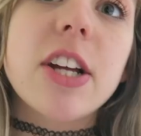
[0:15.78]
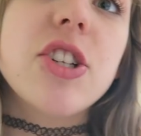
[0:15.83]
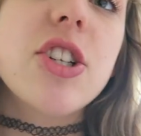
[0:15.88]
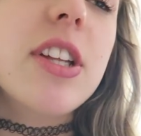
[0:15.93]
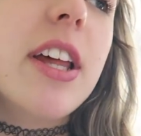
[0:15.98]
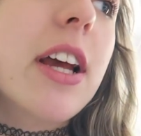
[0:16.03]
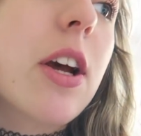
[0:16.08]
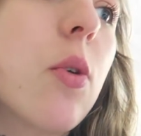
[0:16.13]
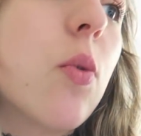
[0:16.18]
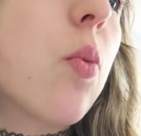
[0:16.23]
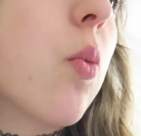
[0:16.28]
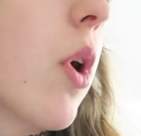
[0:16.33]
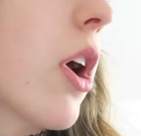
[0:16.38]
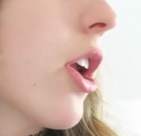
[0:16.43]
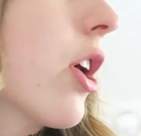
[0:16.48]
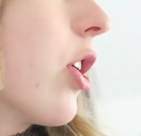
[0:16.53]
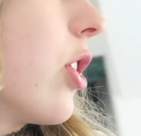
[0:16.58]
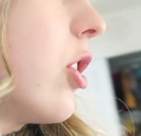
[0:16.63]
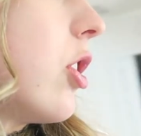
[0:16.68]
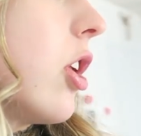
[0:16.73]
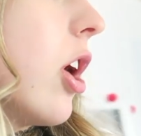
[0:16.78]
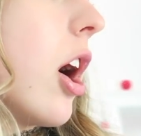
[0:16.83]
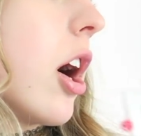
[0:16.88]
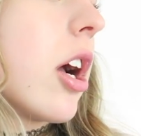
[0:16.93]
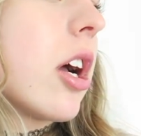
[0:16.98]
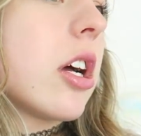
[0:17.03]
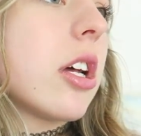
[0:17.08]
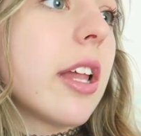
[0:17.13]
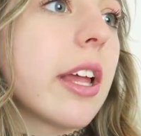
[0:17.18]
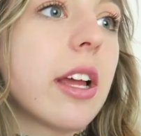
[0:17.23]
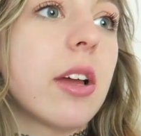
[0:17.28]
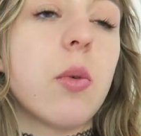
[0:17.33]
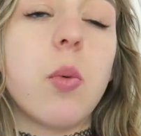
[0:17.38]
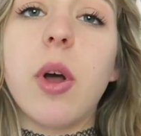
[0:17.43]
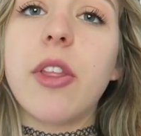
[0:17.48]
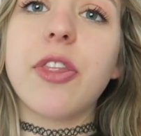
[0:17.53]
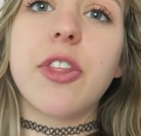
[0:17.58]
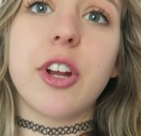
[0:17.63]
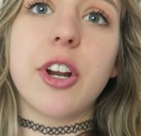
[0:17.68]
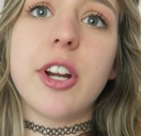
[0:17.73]
Actually like 1 o'clock, like
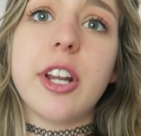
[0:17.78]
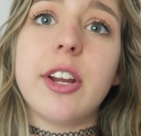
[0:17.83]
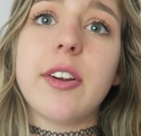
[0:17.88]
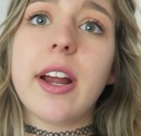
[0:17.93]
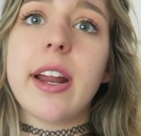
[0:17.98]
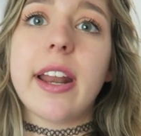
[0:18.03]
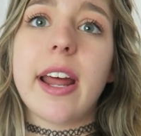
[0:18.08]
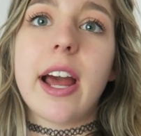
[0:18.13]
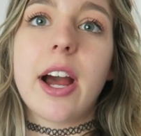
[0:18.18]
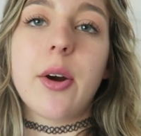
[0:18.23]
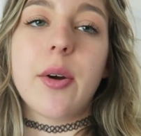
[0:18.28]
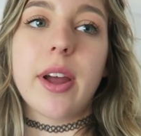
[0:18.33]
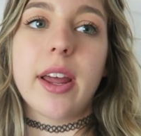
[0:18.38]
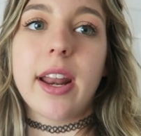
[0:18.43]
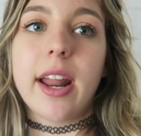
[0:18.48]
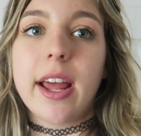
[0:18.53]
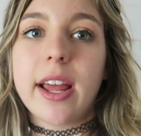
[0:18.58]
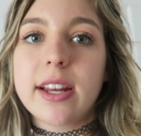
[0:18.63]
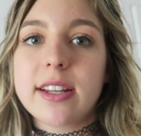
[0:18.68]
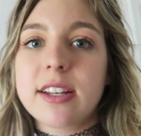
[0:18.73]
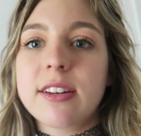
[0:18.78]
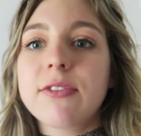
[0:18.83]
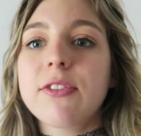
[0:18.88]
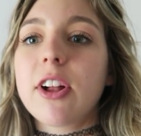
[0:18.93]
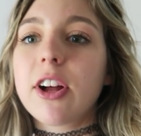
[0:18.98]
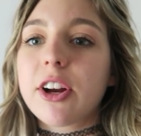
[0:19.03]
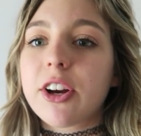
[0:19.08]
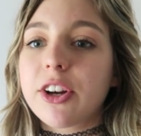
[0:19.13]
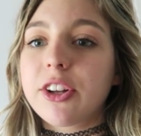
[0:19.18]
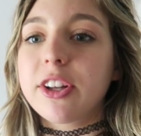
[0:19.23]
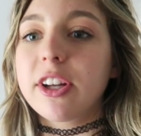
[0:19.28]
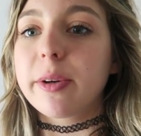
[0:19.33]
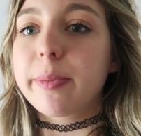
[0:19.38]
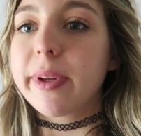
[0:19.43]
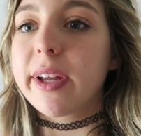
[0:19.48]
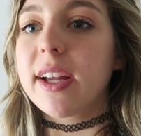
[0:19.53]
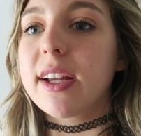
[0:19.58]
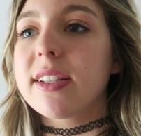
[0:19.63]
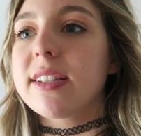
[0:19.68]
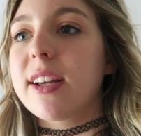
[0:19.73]
1:30 right now, and I didn't vlog earlier
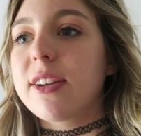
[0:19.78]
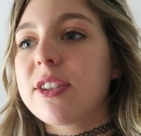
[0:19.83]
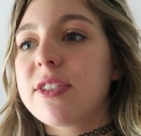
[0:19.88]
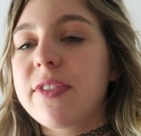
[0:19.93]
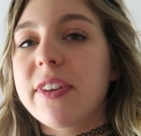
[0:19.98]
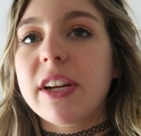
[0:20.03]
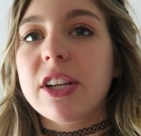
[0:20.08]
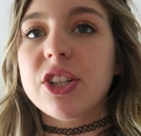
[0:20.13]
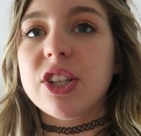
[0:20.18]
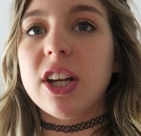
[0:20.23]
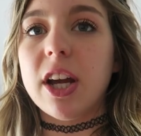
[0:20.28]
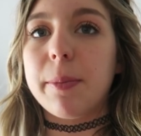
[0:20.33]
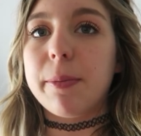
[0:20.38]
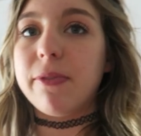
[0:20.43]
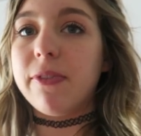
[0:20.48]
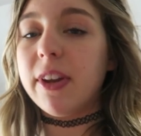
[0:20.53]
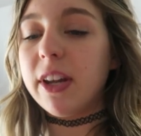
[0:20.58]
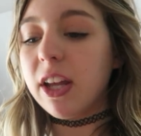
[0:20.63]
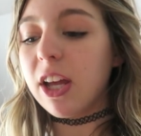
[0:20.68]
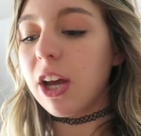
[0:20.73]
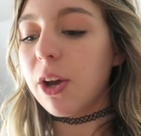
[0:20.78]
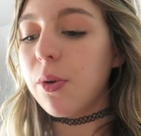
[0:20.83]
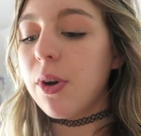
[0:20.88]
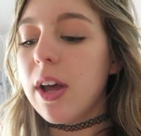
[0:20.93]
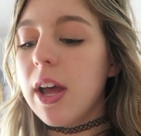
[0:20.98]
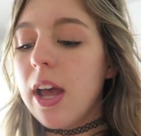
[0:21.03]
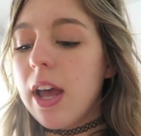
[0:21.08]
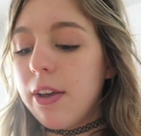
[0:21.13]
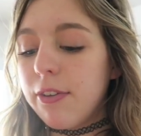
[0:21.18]
because I was finishing up a video,